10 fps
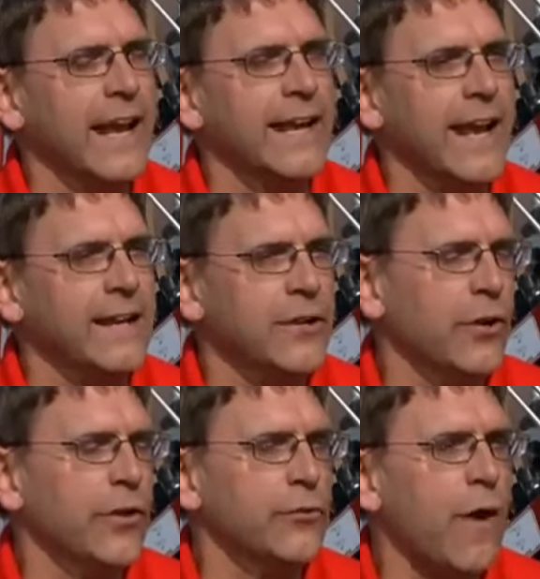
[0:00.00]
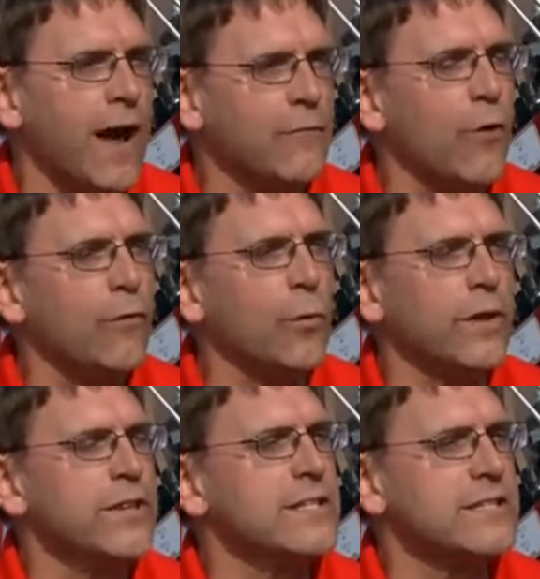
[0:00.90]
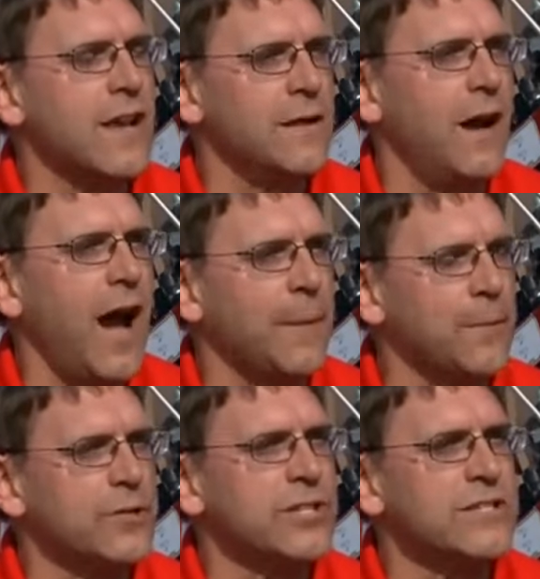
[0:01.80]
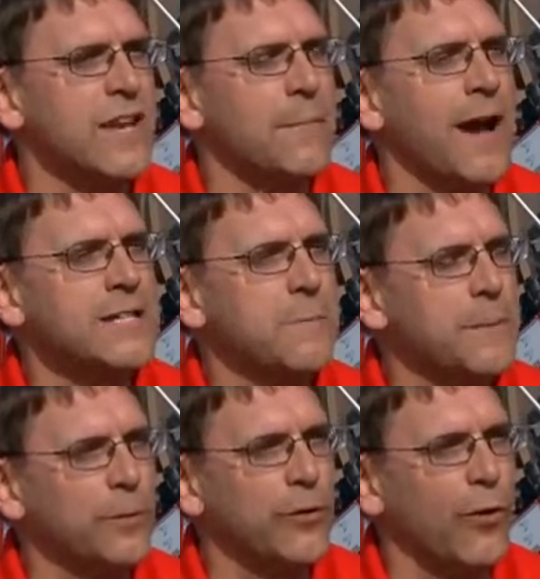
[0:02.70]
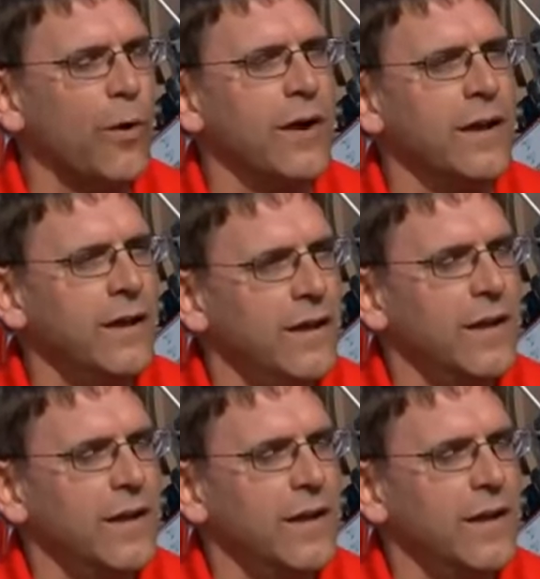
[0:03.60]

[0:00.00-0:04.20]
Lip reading: and you know, the drive over with these hoppers and semis, people don't want to